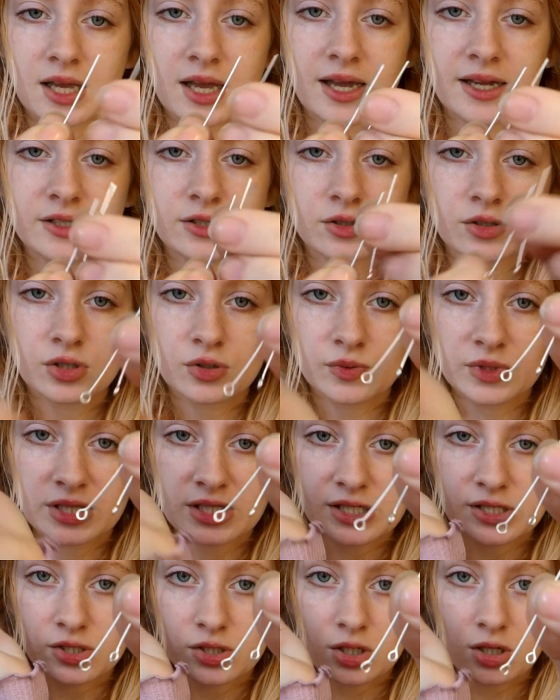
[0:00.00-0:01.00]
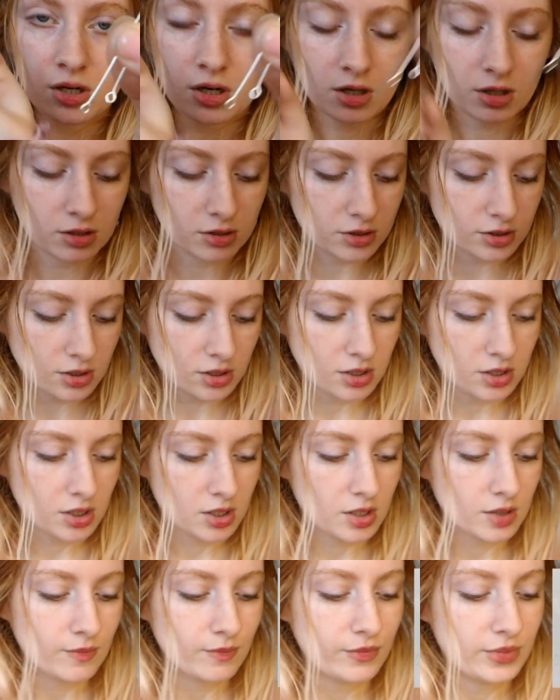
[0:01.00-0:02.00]
I don't know what these are called,
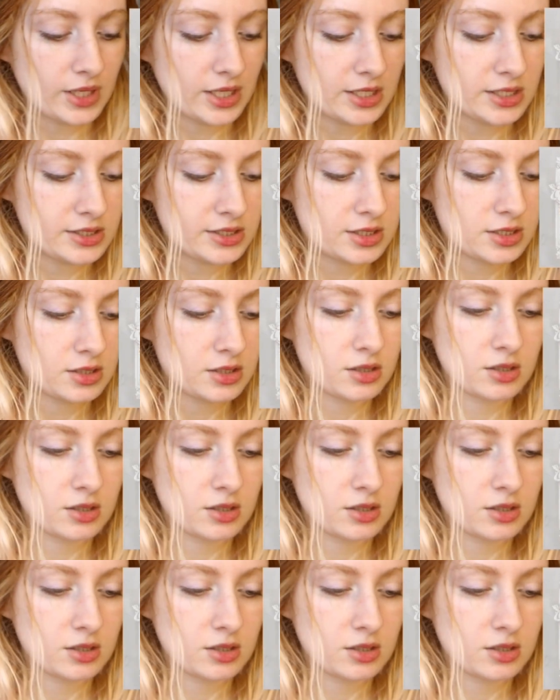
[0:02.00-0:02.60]
but